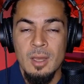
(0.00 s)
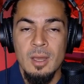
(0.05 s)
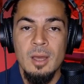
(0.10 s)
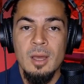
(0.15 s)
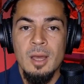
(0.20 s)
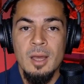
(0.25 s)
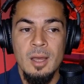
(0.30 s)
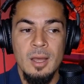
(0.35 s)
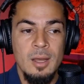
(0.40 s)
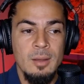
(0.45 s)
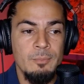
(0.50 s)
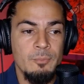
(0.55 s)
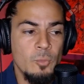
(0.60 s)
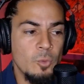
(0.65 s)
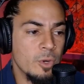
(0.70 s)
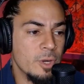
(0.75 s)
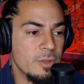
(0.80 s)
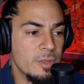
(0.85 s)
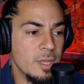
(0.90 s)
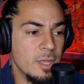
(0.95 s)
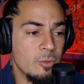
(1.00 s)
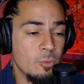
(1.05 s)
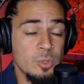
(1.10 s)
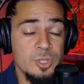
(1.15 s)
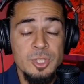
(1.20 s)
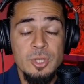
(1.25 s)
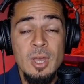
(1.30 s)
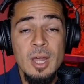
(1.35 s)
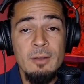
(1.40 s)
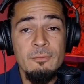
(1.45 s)
What are the other
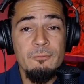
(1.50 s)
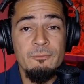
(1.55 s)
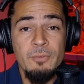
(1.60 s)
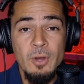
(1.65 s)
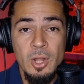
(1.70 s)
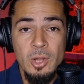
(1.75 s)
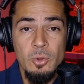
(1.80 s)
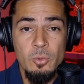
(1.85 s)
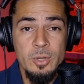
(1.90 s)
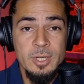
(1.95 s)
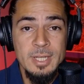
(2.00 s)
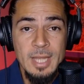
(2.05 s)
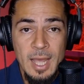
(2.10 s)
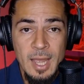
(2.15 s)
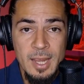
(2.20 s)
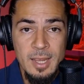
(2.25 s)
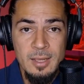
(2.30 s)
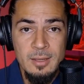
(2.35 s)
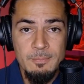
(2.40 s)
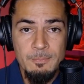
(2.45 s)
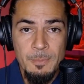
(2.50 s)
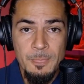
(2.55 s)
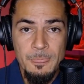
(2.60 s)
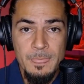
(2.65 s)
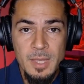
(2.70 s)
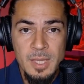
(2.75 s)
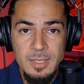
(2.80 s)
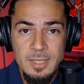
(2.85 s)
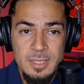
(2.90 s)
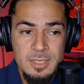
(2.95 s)
ones? You got to follow a diet.
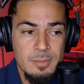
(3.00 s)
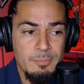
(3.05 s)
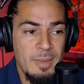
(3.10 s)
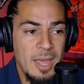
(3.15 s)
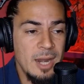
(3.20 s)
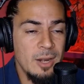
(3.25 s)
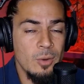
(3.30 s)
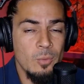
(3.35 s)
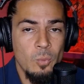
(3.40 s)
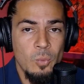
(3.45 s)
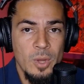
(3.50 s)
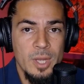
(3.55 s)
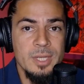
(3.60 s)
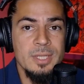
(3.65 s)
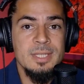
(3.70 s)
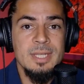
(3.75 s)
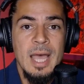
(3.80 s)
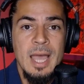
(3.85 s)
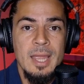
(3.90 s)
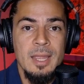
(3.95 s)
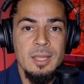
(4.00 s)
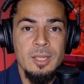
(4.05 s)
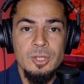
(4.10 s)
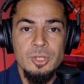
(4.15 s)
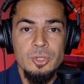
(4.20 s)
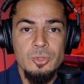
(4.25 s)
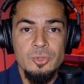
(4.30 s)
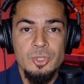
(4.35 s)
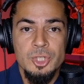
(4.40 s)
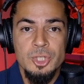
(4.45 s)
It doesn't matter what diet
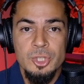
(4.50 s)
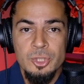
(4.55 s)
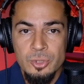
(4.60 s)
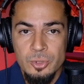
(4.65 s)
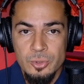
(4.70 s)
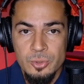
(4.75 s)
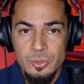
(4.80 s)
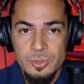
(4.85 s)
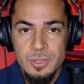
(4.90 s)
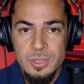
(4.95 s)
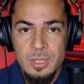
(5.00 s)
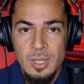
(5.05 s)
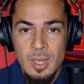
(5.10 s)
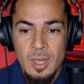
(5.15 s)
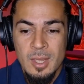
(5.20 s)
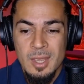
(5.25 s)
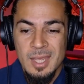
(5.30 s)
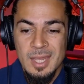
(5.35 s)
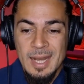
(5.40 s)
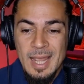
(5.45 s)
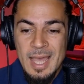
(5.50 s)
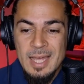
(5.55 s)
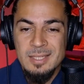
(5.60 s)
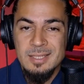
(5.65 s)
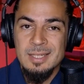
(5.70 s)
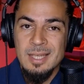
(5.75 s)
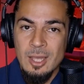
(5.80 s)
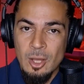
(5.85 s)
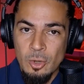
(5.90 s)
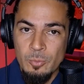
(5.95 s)
you choose. It has
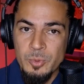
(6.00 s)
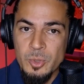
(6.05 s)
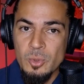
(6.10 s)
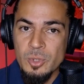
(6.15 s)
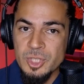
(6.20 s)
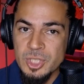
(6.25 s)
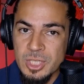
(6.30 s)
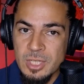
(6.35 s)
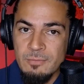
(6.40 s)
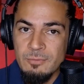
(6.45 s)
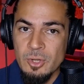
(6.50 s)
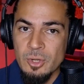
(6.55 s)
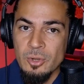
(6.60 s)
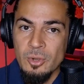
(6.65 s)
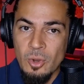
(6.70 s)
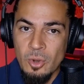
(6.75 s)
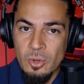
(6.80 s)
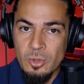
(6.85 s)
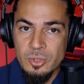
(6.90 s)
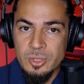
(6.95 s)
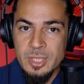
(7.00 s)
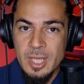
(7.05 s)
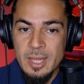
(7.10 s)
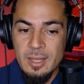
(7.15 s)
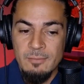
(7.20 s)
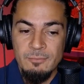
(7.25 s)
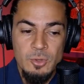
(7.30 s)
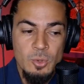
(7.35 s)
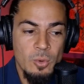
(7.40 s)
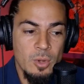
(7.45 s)
to help you achieve your goals. Like
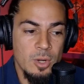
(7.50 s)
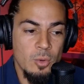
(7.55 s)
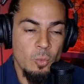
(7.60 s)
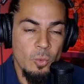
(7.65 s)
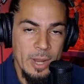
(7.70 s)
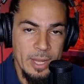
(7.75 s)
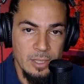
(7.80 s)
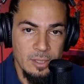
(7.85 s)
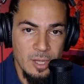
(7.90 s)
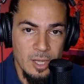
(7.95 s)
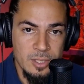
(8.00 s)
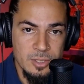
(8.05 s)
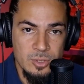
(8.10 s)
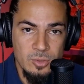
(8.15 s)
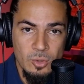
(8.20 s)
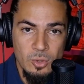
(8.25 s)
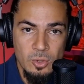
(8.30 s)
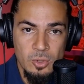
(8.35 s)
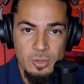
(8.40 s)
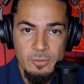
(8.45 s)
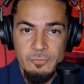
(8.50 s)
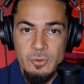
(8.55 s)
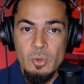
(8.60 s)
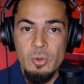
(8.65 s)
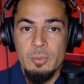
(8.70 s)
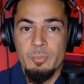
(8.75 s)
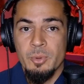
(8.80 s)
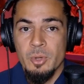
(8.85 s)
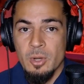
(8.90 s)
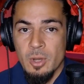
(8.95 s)
if you want a weight loss goal, or if you
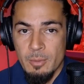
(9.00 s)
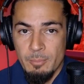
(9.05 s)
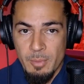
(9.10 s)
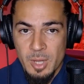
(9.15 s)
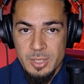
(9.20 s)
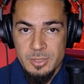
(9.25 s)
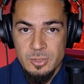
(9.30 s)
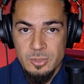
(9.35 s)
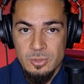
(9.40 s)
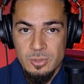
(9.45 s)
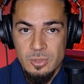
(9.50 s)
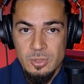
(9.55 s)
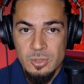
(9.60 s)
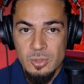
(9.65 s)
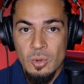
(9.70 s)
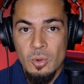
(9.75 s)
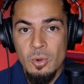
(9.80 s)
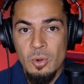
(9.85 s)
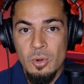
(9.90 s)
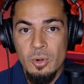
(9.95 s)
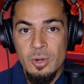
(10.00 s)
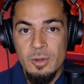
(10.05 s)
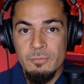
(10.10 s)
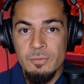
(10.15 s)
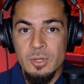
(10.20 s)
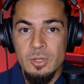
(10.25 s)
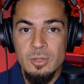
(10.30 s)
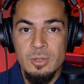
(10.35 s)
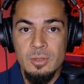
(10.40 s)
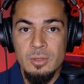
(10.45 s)
want to put on muscle, or
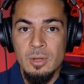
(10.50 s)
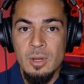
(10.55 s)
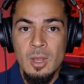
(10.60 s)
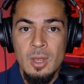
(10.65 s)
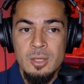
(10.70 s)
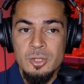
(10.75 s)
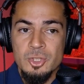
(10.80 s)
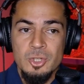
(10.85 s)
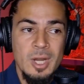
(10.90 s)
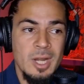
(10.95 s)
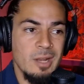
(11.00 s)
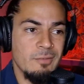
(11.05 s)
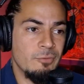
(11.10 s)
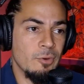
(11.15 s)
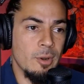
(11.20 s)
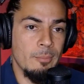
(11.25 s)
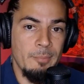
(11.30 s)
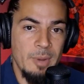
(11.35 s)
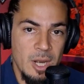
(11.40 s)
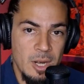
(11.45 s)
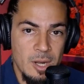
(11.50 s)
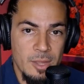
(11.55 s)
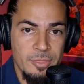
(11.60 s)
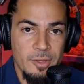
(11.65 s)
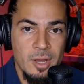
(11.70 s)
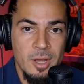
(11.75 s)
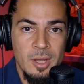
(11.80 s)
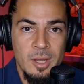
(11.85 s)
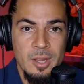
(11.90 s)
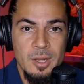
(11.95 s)
if you're training for a
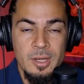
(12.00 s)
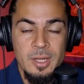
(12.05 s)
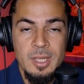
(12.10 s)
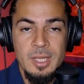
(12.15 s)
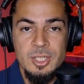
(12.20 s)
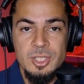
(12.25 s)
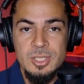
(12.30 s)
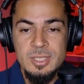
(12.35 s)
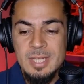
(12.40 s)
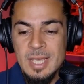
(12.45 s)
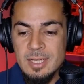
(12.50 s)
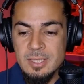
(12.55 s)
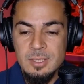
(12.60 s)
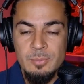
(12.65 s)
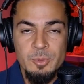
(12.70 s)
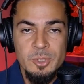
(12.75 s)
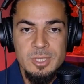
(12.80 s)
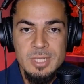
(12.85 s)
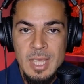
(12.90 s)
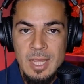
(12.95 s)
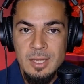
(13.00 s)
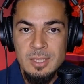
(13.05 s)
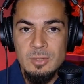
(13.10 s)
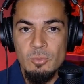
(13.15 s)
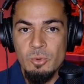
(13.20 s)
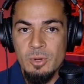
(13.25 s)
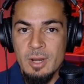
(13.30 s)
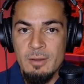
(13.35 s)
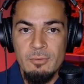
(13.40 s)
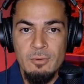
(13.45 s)
marathon, it just has to pertain to
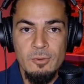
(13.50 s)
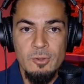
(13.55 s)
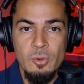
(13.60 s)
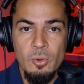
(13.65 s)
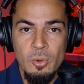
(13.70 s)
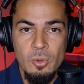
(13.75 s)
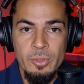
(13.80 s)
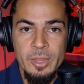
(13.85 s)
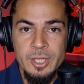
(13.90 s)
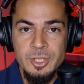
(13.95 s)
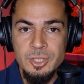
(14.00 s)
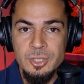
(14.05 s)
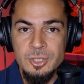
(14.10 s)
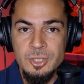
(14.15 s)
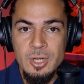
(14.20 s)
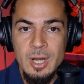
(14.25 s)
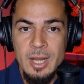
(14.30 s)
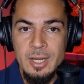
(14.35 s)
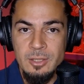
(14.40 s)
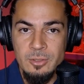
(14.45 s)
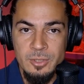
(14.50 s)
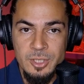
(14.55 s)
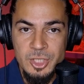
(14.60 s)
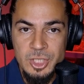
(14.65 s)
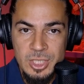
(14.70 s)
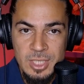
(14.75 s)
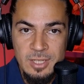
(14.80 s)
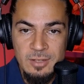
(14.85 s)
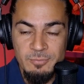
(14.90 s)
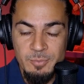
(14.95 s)
whatever goal that you're trying to
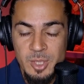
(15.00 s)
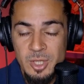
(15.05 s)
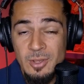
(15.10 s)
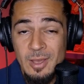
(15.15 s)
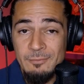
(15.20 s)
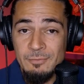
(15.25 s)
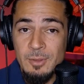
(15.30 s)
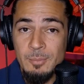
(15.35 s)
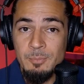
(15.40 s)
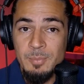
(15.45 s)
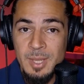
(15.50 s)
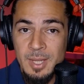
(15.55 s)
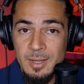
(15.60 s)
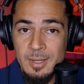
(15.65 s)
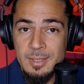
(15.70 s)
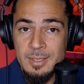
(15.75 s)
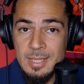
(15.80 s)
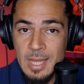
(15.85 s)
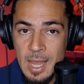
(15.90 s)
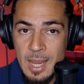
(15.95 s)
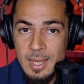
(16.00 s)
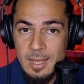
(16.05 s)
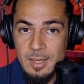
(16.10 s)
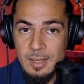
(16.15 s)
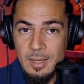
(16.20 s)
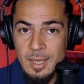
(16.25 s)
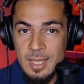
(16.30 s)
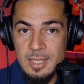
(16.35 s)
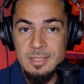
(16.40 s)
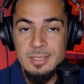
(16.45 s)
achieve. But you have to pick a
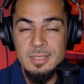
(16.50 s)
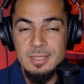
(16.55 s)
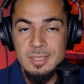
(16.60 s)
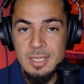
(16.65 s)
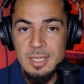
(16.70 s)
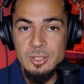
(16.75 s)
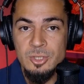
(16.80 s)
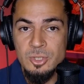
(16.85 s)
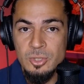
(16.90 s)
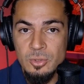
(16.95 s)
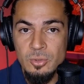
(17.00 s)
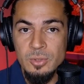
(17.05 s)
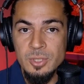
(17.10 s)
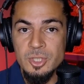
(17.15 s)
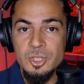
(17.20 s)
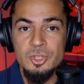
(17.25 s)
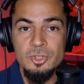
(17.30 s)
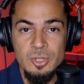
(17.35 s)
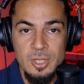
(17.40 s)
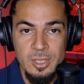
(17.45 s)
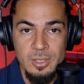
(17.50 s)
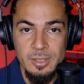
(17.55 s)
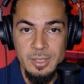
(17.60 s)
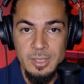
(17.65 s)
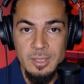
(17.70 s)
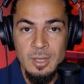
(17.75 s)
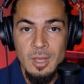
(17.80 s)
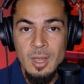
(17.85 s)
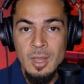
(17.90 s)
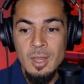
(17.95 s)
diet and stick to it
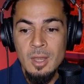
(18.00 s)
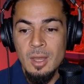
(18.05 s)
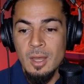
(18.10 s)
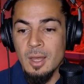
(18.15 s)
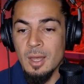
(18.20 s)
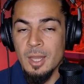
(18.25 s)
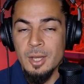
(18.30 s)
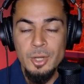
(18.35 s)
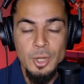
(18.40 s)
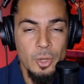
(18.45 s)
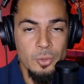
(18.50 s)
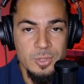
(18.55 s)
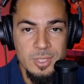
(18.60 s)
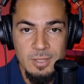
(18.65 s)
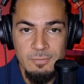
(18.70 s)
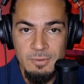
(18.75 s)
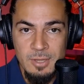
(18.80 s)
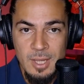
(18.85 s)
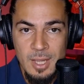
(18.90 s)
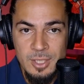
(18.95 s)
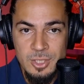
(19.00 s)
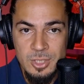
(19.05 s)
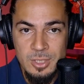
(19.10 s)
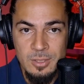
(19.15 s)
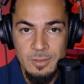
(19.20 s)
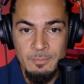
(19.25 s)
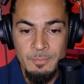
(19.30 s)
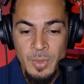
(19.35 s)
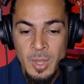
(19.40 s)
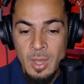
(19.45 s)
strictly. No
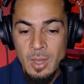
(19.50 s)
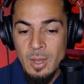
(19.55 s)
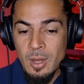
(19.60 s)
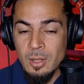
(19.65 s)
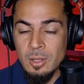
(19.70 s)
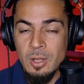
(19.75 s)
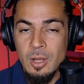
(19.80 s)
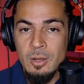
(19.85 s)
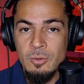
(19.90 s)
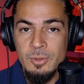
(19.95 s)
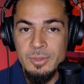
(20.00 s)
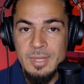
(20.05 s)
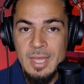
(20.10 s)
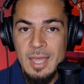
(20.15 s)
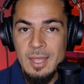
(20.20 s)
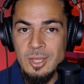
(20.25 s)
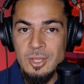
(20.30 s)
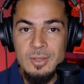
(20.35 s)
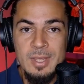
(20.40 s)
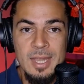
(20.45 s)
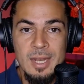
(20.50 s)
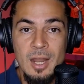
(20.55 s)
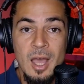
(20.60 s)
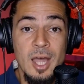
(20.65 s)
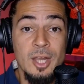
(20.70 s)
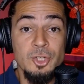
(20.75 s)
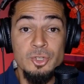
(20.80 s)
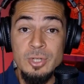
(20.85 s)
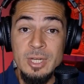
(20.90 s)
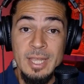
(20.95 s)
deviation. Along with that, you
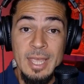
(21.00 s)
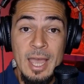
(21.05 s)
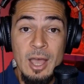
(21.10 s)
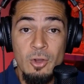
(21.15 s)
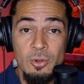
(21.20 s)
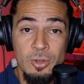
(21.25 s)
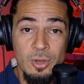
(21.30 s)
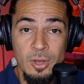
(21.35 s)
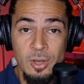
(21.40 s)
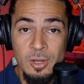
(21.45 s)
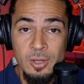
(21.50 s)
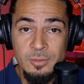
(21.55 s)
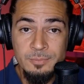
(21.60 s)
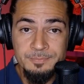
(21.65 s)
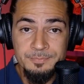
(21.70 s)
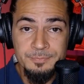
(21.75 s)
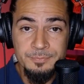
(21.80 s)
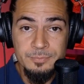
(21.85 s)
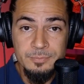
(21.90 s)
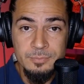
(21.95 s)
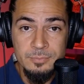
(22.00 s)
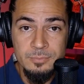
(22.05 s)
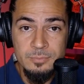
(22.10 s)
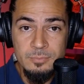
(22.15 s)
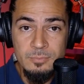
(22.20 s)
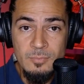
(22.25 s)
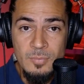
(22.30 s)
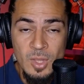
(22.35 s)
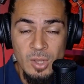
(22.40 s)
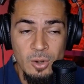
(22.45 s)
cannot drink alcohol.
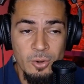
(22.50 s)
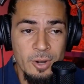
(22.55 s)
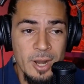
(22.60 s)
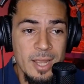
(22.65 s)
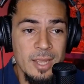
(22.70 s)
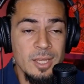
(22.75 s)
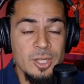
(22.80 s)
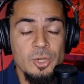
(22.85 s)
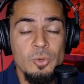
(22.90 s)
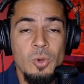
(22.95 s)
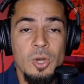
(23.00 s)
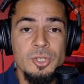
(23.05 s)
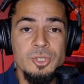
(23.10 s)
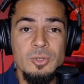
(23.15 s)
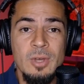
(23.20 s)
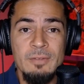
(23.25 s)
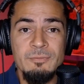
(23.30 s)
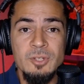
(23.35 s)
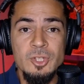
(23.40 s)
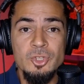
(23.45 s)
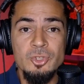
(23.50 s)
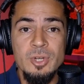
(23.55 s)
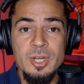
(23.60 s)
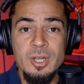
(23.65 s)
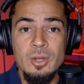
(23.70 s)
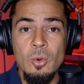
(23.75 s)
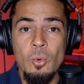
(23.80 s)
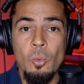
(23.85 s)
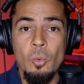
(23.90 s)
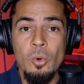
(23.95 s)
All right. You also have to
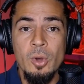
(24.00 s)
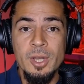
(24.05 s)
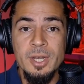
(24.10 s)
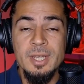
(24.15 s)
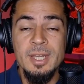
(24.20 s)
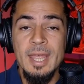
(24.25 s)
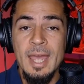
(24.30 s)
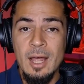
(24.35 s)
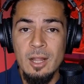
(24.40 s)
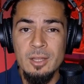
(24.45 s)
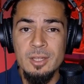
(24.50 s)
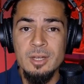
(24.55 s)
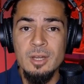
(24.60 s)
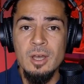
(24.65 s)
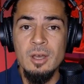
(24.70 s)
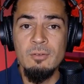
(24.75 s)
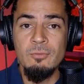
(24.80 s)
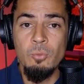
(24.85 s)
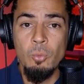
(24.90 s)
drink 1 gallon of